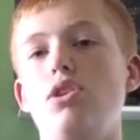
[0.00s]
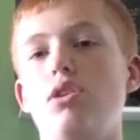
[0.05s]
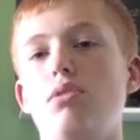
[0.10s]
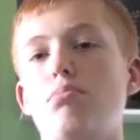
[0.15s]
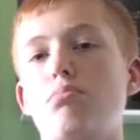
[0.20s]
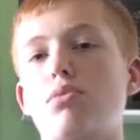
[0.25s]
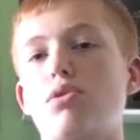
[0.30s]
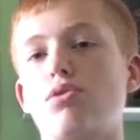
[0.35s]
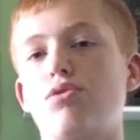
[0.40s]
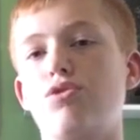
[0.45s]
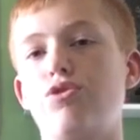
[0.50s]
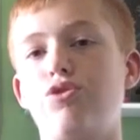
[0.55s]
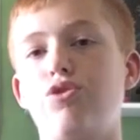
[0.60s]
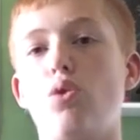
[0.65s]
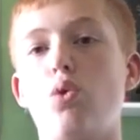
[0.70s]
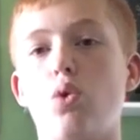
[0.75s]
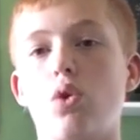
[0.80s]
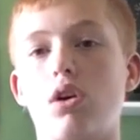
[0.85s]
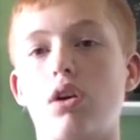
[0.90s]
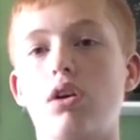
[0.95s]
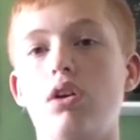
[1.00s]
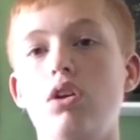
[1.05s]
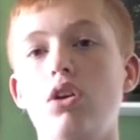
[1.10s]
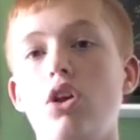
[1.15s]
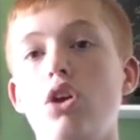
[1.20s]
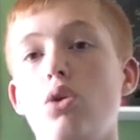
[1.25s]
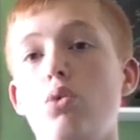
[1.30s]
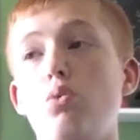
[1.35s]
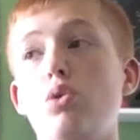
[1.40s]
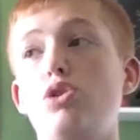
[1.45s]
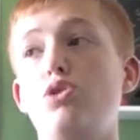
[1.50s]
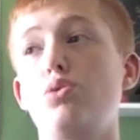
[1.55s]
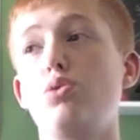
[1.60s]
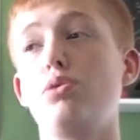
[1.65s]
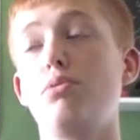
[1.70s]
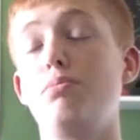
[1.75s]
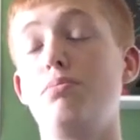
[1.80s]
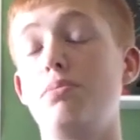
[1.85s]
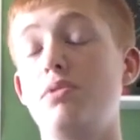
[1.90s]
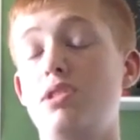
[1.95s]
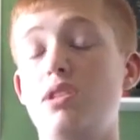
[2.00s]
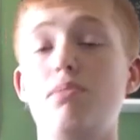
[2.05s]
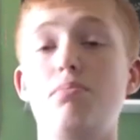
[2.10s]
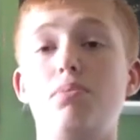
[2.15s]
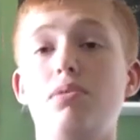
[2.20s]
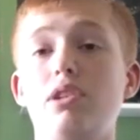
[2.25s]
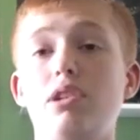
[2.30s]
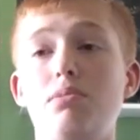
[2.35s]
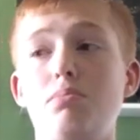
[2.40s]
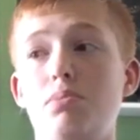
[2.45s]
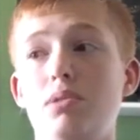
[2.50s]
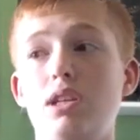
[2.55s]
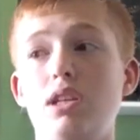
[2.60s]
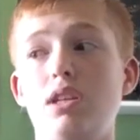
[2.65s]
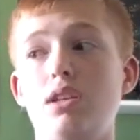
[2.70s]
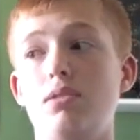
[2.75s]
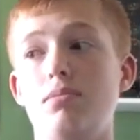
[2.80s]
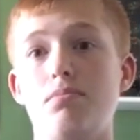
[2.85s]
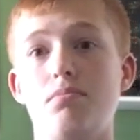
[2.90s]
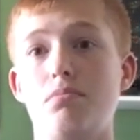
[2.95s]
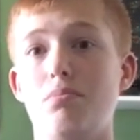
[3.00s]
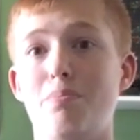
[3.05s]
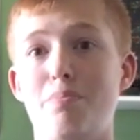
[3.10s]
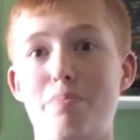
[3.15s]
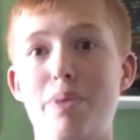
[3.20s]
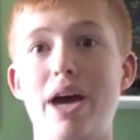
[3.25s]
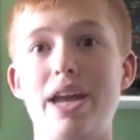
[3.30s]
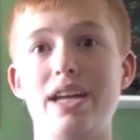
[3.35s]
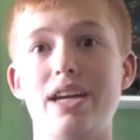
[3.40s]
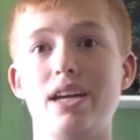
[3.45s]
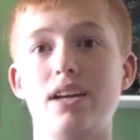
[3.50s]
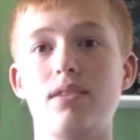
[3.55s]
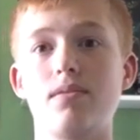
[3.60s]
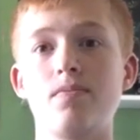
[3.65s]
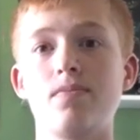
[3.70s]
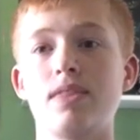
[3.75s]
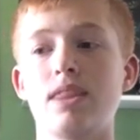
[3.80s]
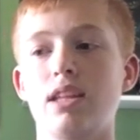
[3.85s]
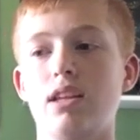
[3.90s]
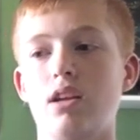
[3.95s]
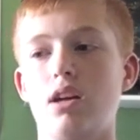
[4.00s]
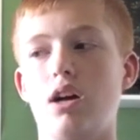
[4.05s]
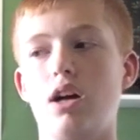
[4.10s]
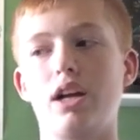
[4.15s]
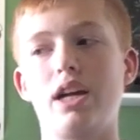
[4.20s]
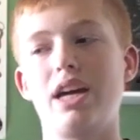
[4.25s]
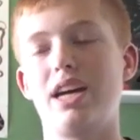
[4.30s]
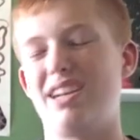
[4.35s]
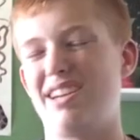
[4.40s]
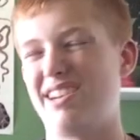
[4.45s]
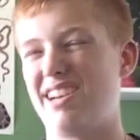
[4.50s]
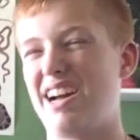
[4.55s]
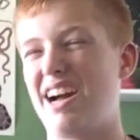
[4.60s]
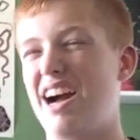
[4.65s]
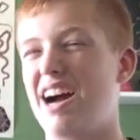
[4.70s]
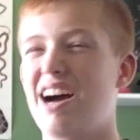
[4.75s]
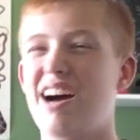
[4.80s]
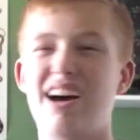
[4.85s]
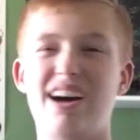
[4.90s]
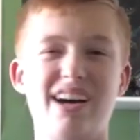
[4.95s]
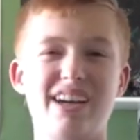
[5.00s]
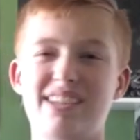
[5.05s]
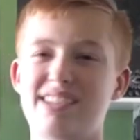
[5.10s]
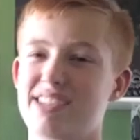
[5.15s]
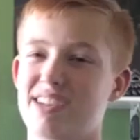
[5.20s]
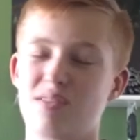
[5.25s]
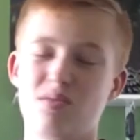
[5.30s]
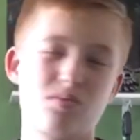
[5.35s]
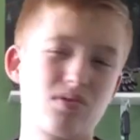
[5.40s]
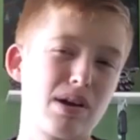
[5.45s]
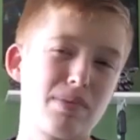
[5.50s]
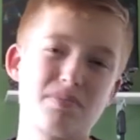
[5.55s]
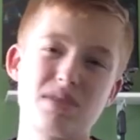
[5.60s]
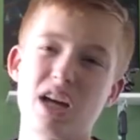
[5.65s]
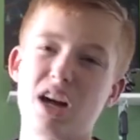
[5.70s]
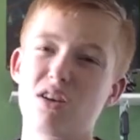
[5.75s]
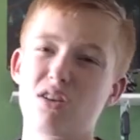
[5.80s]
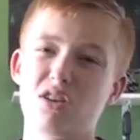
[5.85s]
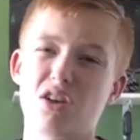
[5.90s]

number 4, which would simply be bedding. Again, like I said, reptile